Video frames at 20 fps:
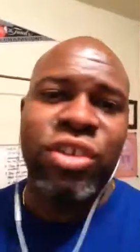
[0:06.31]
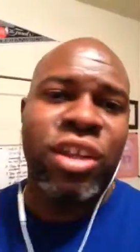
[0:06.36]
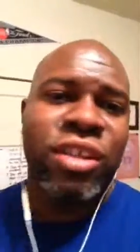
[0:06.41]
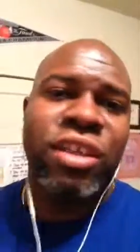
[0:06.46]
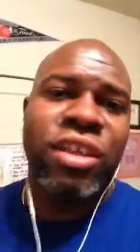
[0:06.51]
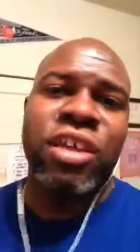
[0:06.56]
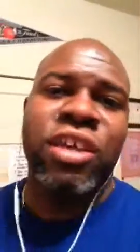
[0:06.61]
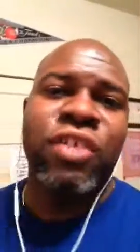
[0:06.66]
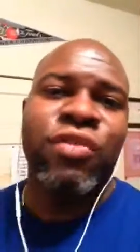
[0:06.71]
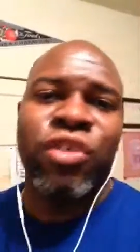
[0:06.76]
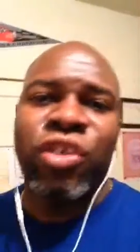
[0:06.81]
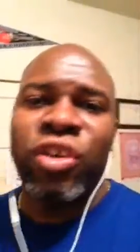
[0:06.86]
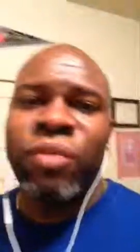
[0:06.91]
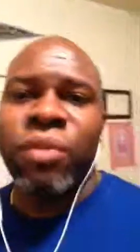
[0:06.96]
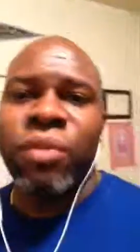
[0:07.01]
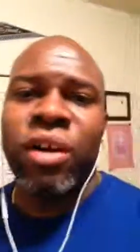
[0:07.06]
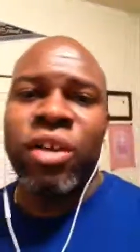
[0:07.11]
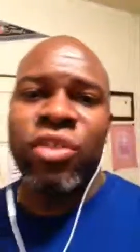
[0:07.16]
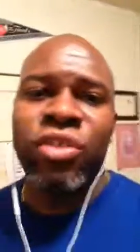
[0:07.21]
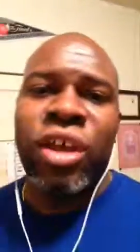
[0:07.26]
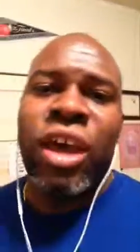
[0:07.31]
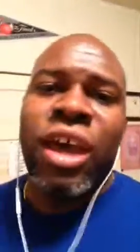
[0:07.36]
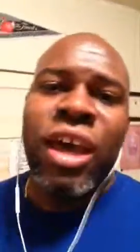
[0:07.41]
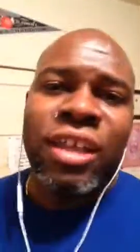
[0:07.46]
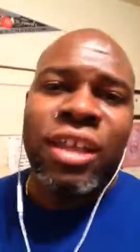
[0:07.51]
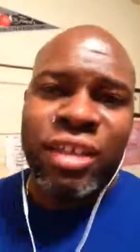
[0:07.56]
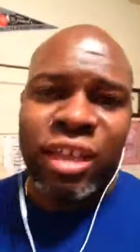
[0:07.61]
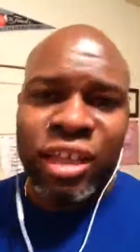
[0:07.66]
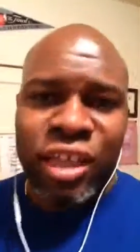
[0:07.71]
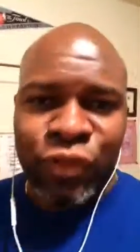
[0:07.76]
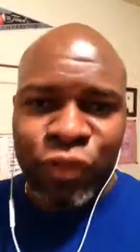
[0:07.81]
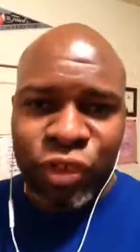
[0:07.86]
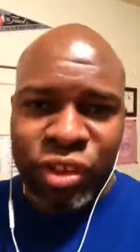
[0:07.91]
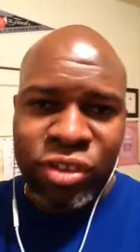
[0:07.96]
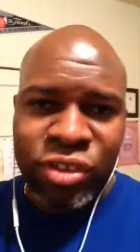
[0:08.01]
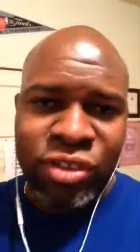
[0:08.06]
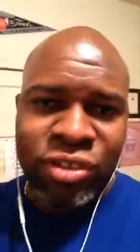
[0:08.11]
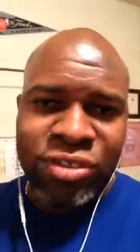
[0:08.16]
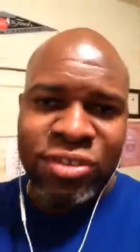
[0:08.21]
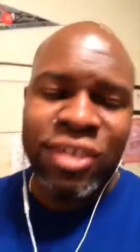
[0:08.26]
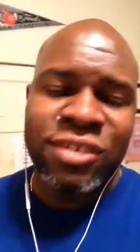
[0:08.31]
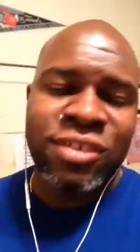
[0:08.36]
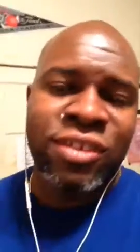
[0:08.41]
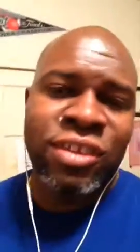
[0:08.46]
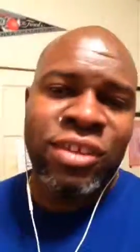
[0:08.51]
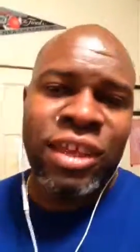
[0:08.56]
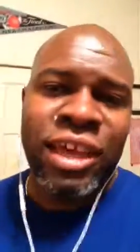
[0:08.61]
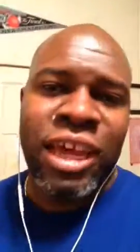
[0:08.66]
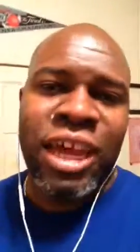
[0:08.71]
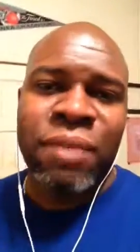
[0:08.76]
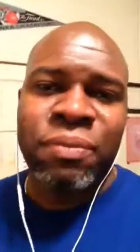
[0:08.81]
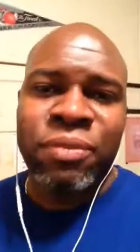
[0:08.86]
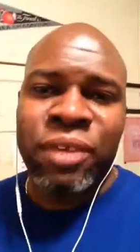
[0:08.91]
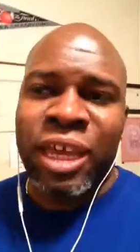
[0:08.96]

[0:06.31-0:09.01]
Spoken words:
I thank you very much. Thank you for the success of the app.